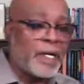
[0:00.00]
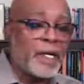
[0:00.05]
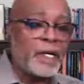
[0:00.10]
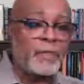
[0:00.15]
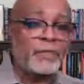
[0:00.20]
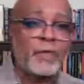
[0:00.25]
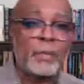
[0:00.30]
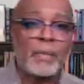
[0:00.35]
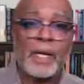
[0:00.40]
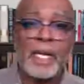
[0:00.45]

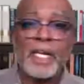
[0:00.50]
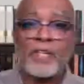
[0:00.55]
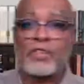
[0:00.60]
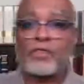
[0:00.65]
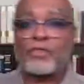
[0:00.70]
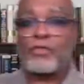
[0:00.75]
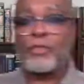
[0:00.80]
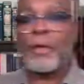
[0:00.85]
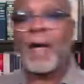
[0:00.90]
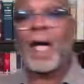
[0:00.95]
from
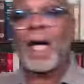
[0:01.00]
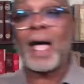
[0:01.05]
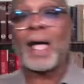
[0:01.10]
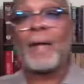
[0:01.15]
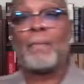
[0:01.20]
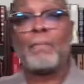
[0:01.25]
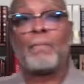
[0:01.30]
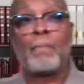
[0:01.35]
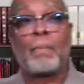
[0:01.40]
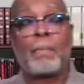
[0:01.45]
each
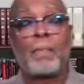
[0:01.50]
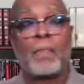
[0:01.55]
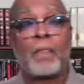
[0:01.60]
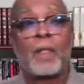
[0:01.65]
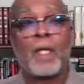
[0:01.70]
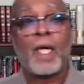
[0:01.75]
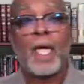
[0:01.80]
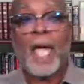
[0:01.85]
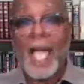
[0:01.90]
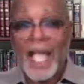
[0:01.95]
tribe,
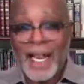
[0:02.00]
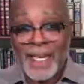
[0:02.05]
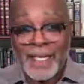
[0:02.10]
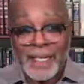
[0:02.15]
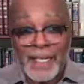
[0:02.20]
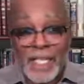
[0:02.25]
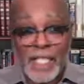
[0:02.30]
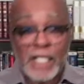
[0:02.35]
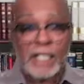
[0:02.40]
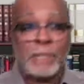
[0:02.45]

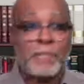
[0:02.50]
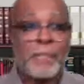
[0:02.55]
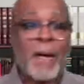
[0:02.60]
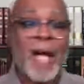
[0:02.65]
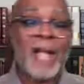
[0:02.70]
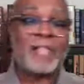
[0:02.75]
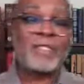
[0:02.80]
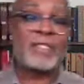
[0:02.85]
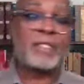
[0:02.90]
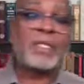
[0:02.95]
and
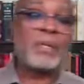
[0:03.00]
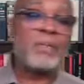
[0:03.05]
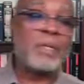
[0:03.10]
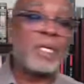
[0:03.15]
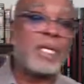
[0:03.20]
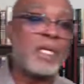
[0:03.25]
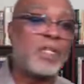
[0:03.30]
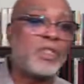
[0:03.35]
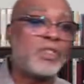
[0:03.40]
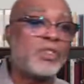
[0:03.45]
dispatch them
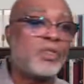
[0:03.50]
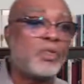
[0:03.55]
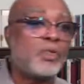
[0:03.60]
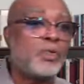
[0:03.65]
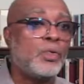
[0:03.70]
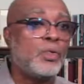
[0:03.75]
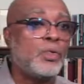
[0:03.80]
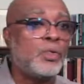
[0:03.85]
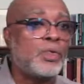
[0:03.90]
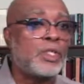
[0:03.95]

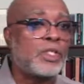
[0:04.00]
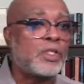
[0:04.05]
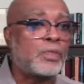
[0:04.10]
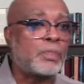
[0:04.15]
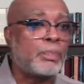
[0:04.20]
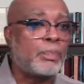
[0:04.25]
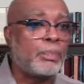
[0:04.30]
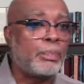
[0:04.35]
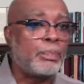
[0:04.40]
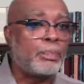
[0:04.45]
into
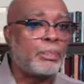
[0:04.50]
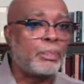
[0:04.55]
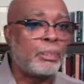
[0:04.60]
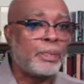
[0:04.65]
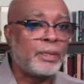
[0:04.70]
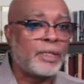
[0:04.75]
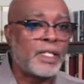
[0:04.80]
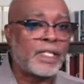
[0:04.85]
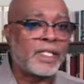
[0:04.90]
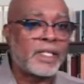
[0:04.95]

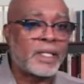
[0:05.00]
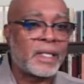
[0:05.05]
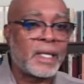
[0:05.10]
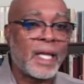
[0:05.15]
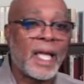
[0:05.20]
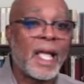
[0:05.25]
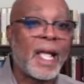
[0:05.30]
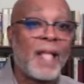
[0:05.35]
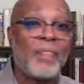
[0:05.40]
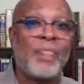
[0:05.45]
this
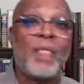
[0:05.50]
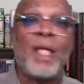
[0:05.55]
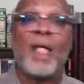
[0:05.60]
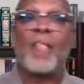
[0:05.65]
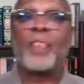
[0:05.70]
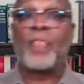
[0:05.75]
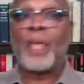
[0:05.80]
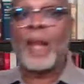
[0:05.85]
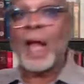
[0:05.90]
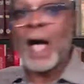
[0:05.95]
land
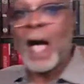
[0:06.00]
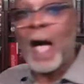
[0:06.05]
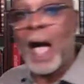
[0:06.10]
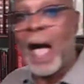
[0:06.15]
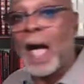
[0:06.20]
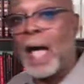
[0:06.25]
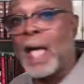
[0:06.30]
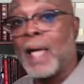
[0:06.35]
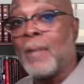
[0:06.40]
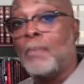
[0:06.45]
that
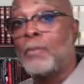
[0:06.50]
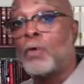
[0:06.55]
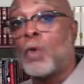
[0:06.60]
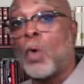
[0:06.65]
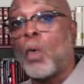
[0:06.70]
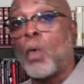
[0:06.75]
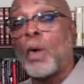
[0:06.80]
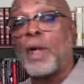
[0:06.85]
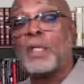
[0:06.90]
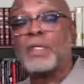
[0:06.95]
I am
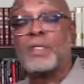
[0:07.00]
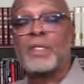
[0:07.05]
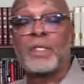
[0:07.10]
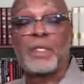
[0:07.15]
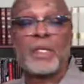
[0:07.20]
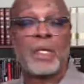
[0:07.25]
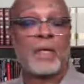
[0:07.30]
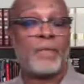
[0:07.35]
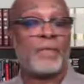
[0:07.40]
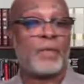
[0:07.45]
going to
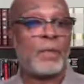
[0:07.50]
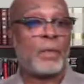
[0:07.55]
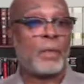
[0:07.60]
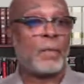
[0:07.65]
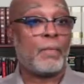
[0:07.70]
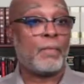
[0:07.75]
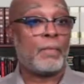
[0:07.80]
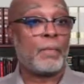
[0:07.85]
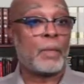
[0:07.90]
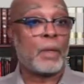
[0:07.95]
give
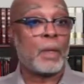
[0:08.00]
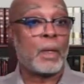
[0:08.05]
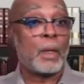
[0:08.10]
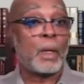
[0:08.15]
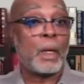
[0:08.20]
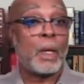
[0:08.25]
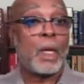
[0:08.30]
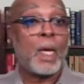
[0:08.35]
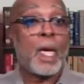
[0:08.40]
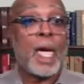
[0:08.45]
you.
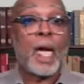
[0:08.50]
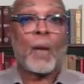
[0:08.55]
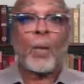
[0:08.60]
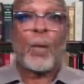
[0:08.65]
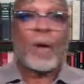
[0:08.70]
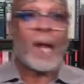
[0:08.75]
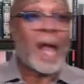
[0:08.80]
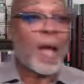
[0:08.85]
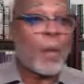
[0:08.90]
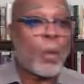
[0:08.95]
And
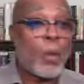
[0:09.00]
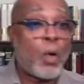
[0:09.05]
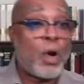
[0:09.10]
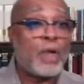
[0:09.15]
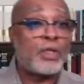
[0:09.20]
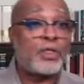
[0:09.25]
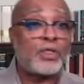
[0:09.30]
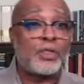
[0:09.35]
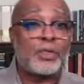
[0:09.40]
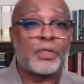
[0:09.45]
what I
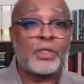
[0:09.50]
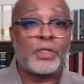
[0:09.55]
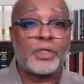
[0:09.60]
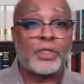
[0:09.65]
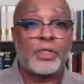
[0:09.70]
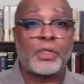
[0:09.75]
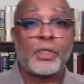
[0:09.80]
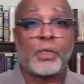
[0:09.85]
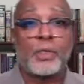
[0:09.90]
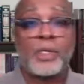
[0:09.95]
want you to
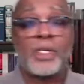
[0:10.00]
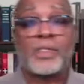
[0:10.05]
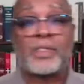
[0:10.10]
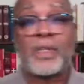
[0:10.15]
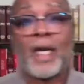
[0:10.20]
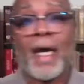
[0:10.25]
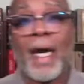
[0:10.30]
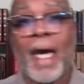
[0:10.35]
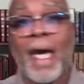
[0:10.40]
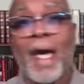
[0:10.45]
do is
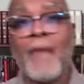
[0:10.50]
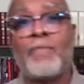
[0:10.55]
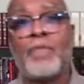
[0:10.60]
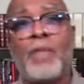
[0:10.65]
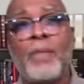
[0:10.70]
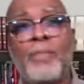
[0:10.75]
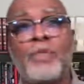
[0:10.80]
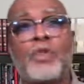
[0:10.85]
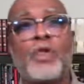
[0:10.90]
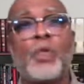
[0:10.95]
to have
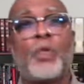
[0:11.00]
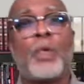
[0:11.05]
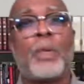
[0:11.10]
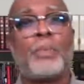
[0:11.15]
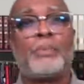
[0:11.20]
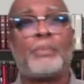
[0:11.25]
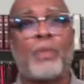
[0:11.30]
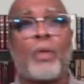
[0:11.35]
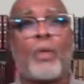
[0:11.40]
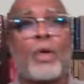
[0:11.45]
them to
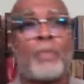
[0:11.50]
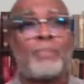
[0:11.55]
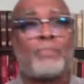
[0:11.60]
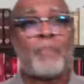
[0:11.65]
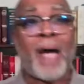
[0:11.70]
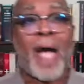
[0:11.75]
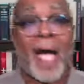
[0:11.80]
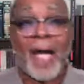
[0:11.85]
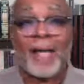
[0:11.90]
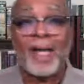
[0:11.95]
report
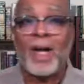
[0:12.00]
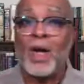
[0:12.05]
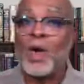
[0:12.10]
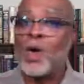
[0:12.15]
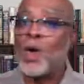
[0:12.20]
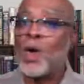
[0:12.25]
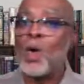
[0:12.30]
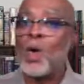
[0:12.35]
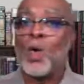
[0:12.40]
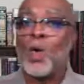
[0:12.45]
back,
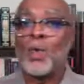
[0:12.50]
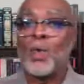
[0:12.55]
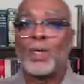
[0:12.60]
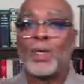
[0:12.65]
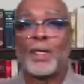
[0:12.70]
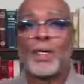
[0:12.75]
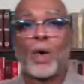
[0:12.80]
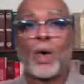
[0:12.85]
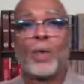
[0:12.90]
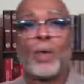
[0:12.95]

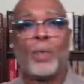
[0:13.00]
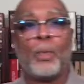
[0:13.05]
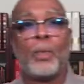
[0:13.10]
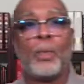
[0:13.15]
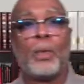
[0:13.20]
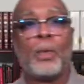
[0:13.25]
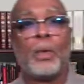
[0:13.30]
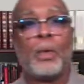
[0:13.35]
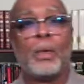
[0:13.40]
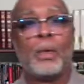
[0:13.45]

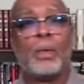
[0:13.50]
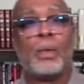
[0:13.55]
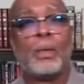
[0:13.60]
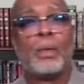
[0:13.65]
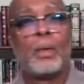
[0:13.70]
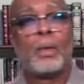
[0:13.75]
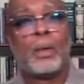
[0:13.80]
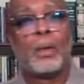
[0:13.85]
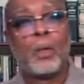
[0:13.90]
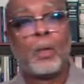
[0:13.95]

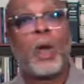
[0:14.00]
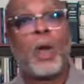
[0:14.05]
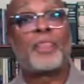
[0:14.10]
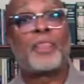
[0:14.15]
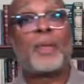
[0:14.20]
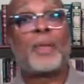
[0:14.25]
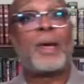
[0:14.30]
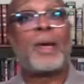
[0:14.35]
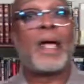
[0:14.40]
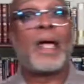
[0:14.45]
what
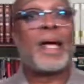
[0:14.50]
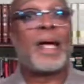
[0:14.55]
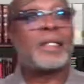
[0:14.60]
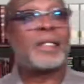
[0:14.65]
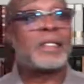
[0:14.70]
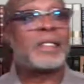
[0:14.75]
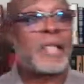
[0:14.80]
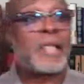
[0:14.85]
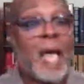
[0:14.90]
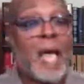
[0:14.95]
the land
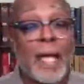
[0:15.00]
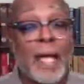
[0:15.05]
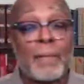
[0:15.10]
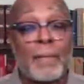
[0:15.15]
is like.